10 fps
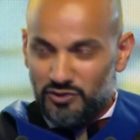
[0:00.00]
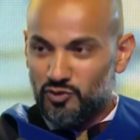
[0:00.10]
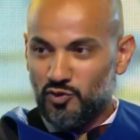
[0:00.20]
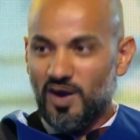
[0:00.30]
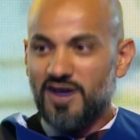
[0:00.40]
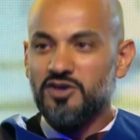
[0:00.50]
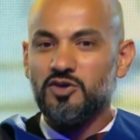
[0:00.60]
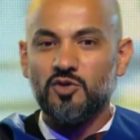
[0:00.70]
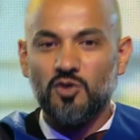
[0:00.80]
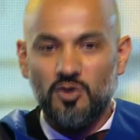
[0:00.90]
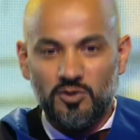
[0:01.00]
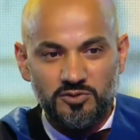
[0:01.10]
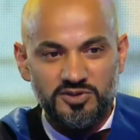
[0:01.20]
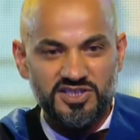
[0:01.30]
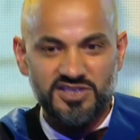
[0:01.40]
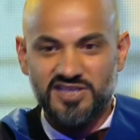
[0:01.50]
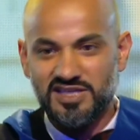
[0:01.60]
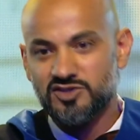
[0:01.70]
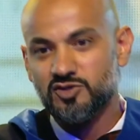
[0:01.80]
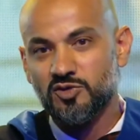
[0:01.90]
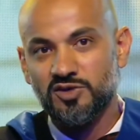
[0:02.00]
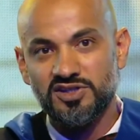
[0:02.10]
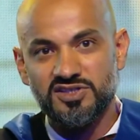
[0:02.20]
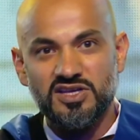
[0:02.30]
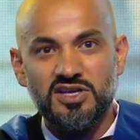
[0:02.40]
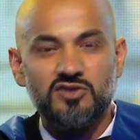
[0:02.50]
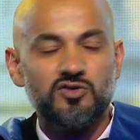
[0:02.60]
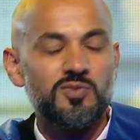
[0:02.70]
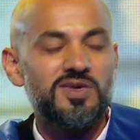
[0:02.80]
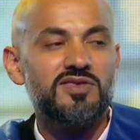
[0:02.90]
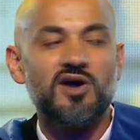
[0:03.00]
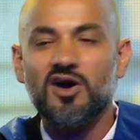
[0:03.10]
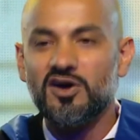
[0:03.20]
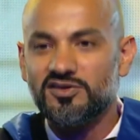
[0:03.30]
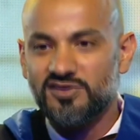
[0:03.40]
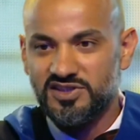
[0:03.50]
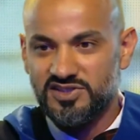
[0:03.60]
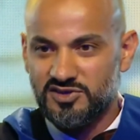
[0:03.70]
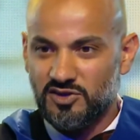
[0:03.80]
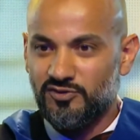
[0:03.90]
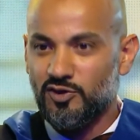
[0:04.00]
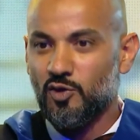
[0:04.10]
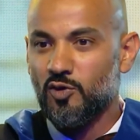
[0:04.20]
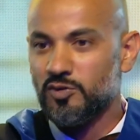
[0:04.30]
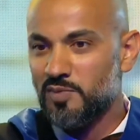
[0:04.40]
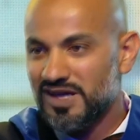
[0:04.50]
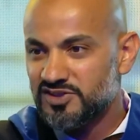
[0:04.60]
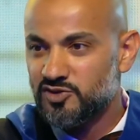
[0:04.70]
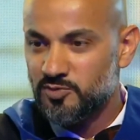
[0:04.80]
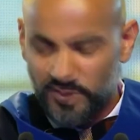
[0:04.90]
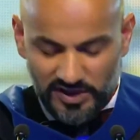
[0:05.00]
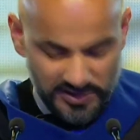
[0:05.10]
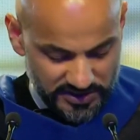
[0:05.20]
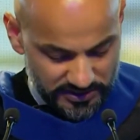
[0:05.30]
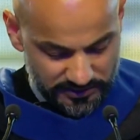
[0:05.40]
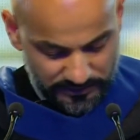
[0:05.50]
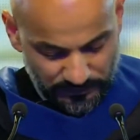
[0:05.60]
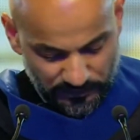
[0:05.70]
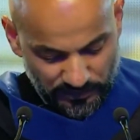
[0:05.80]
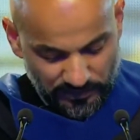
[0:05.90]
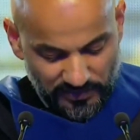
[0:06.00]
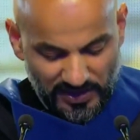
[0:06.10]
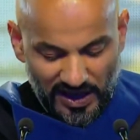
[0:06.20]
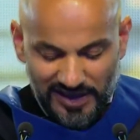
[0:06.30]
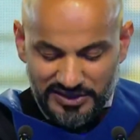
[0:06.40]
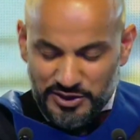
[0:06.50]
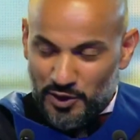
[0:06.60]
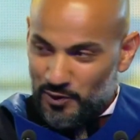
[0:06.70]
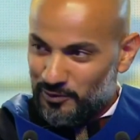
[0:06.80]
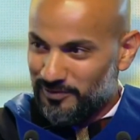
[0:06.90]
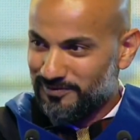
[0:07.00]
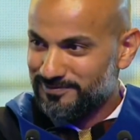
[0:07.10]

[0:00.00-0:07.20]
to write your own success stories, to be the artists of your own masterpiece. And so,